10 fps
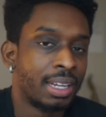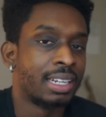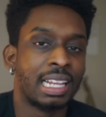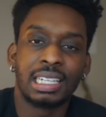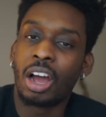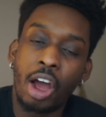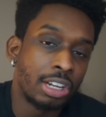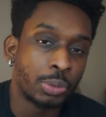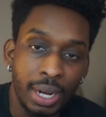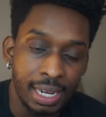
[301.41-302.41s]
That's how I
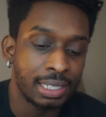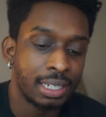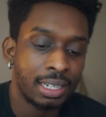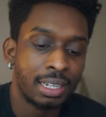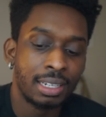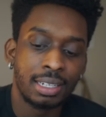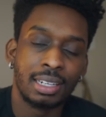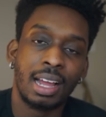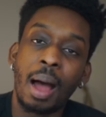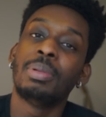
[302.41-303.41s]
was raised.
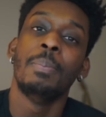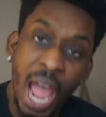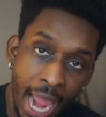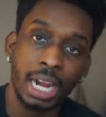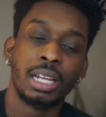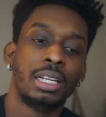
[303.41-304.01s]
I'm the man.